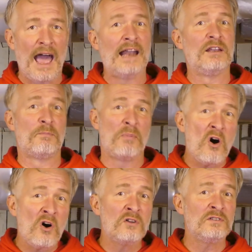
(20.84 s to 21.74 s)
And the
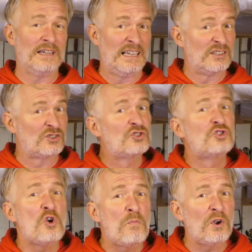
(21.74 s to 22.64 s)
bond is
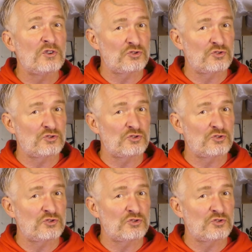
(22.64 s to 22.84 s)
super